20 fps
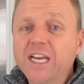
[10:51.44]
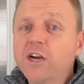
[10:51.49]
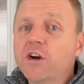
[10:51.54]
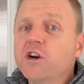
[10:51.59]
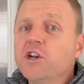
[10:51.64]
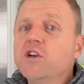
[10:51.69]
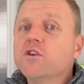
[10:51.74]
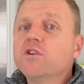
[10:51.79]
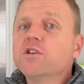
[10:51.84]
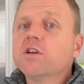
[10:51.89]
Here
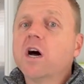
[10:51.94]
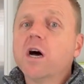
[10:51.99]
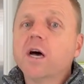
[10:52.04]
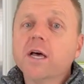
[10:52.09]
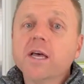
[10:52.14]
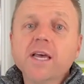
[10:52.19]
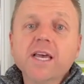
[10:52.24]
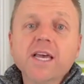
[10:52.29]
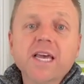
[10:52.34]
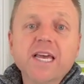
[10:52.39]
in
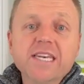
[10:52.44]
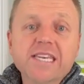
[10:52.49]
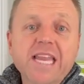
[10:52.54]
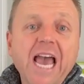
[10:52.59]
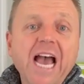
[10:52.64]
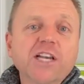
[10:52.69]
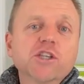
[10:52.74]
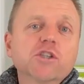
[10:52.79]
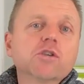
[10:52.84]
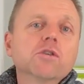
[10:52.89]
Utah,
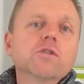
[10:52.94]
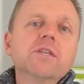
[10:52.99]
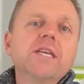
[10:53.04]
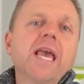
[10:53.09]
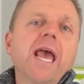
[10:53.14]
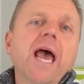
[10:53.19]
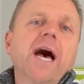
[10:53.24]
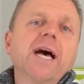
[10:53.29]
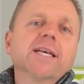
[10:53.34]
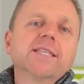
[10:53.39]
natural
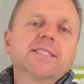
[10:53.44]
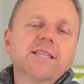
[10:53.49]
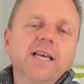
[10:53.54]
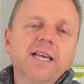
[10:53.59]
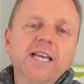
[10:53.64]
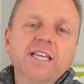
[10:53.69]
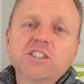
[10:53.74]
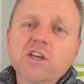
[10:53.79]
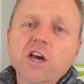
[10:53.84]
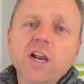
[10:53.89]
gas,
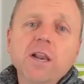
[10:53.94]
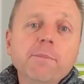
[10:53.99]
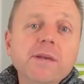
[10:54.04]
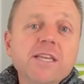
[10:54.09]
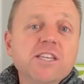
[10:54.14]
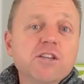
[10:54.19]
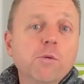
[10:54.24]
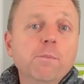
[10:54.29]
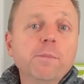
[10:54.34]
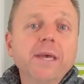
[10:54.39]
it's going to be
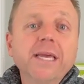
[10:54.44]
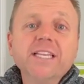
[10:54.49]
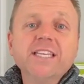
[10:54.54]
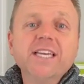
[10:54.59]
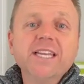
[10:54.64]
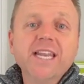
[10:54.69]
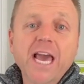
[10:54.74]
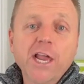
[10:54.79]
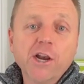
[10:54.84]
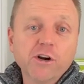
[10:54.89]

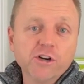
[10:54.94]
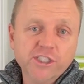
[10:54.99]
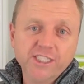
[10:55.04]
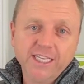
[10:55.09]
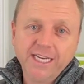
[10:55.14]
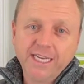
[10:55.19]
Dominion Energy.